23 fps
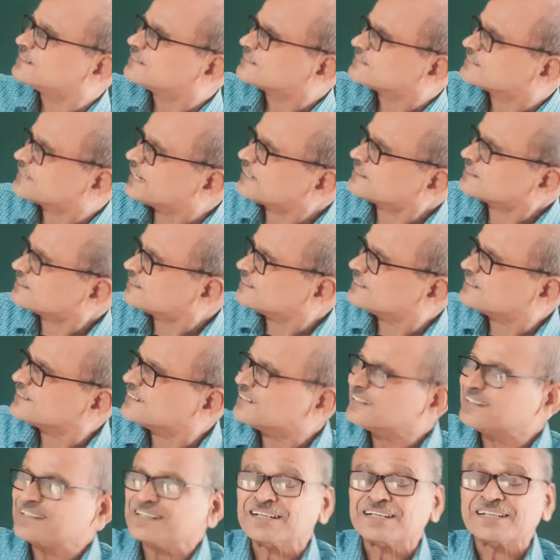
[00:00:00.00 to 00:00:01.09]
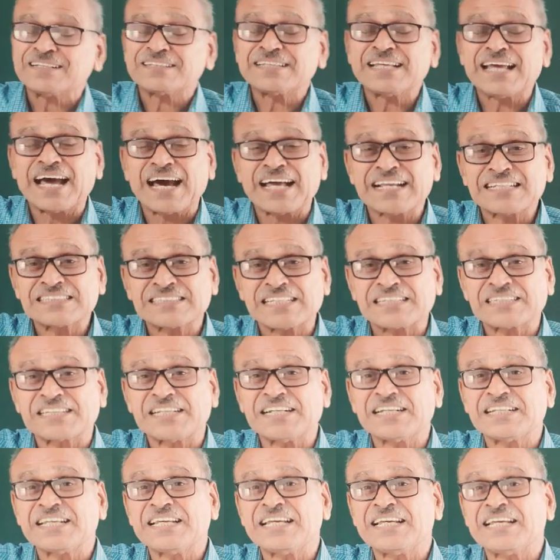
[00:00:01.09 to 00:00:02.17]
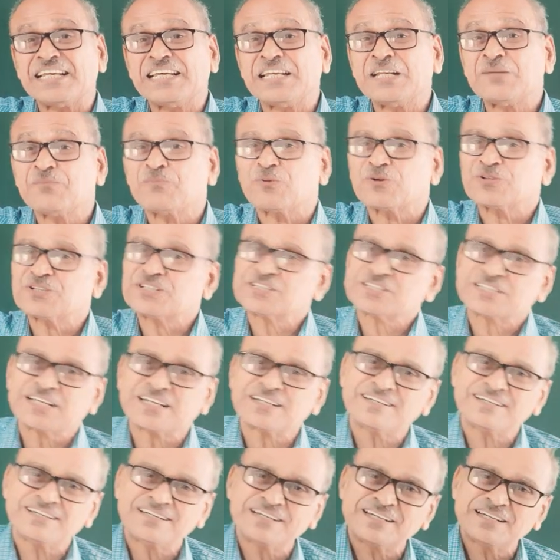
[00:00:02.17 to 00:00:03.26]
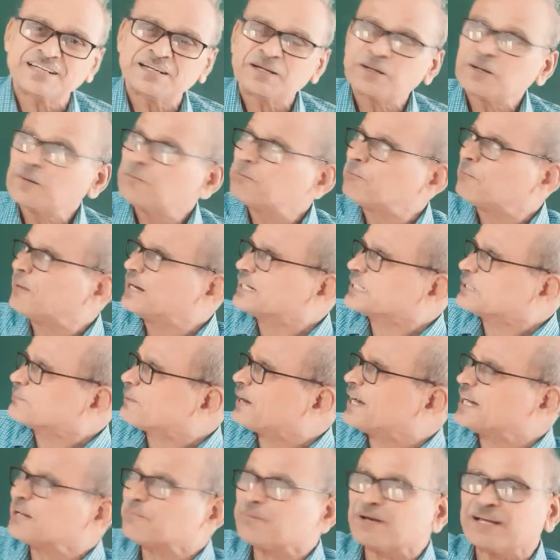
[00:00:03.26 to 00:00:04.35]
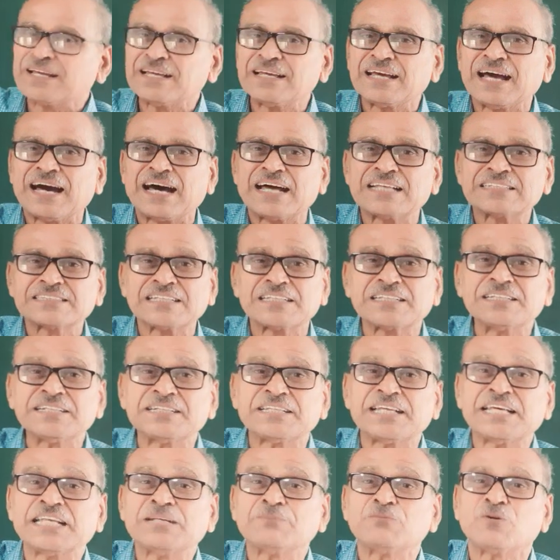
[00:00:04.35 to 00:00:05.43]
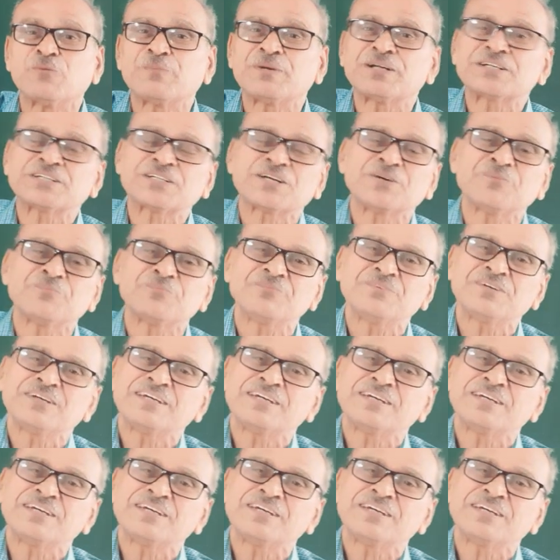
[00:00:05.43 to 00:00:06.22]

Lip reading: that the uncertainty in position multiplied by uncertainty in momentum